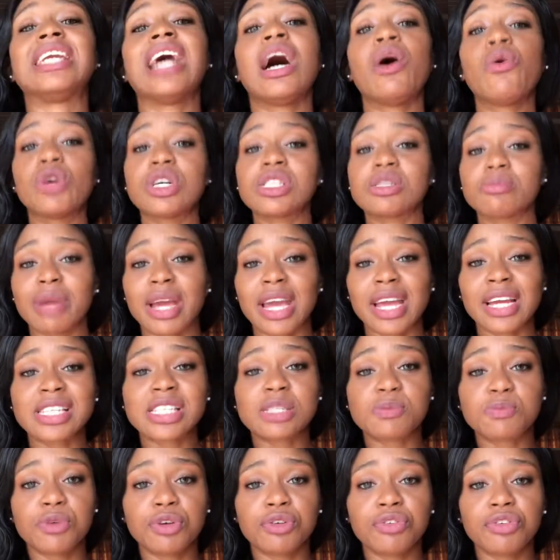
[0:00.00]
That was my
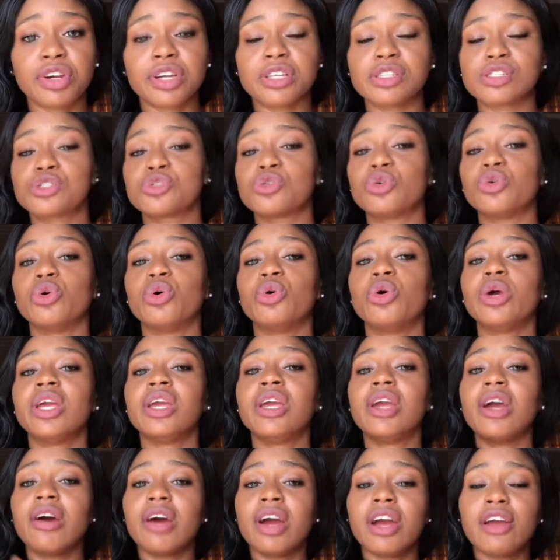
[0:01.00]
experience. So
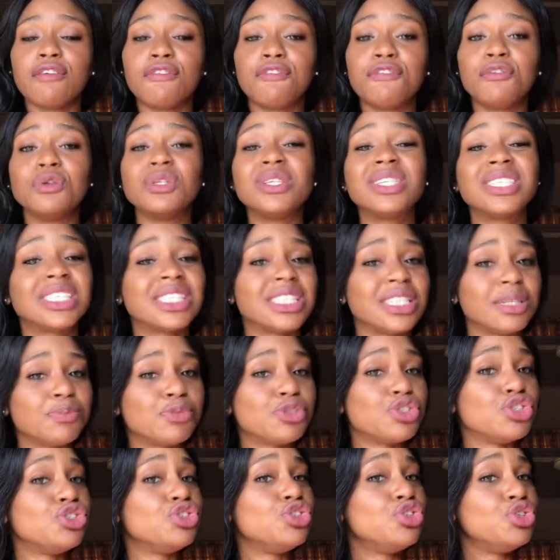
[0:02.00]
here are a few
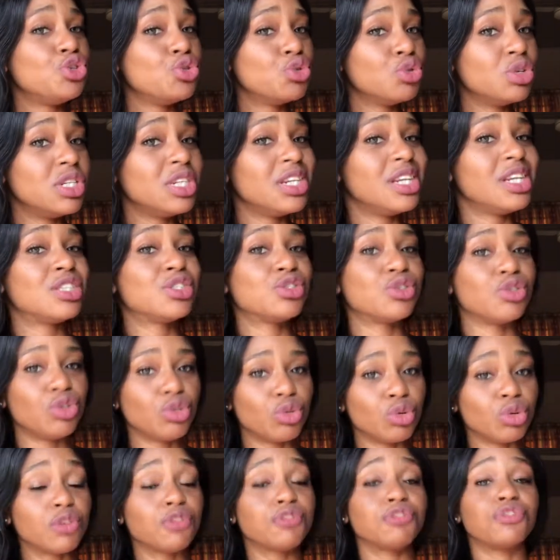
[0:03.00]
tips you need to
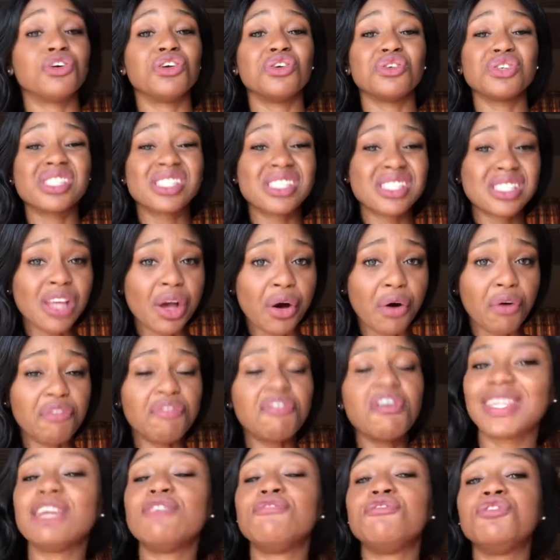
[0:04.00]
note for yourself
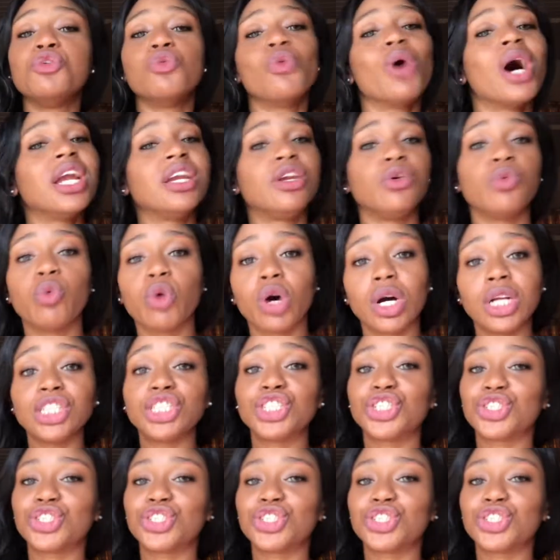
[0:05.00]
if you are the one